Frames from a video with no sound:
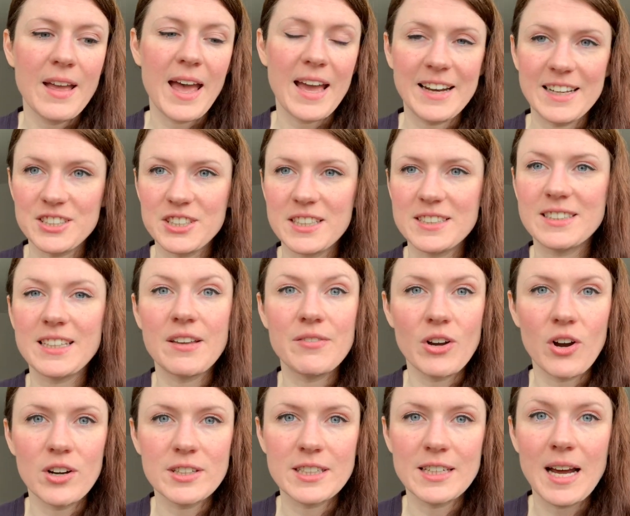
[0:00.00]
NHS
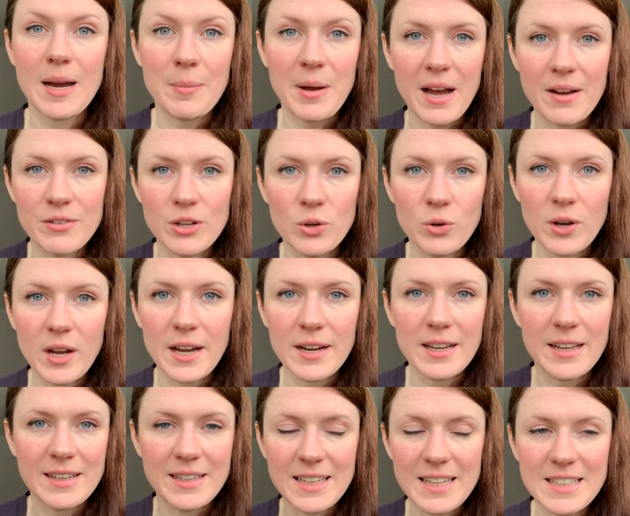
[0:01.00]
safeguarding app, have a look at
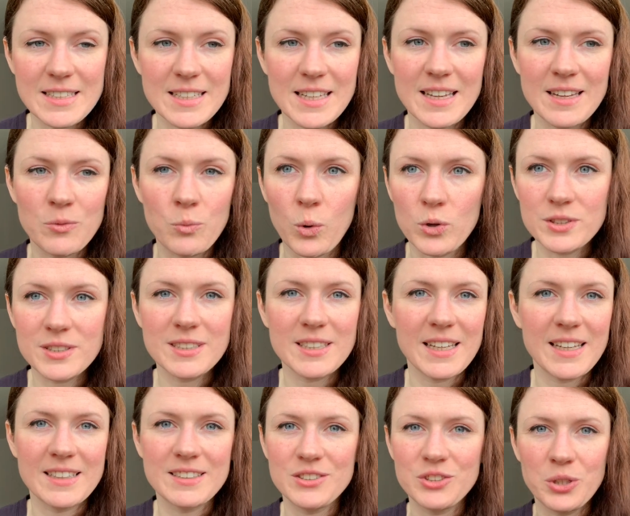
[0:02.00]
it, need it, want
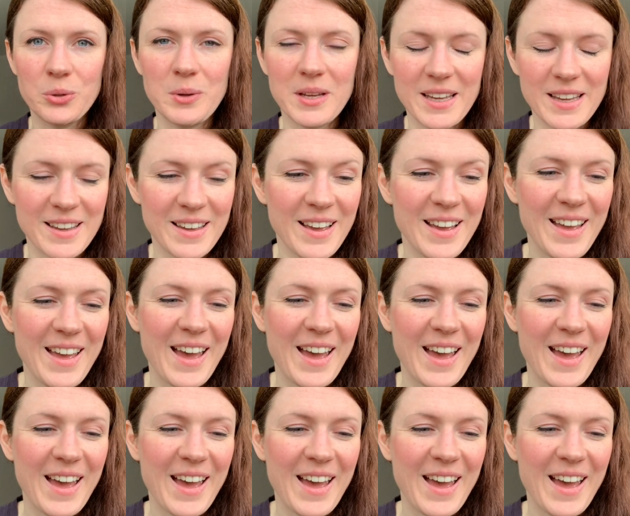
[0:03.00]
it, do it.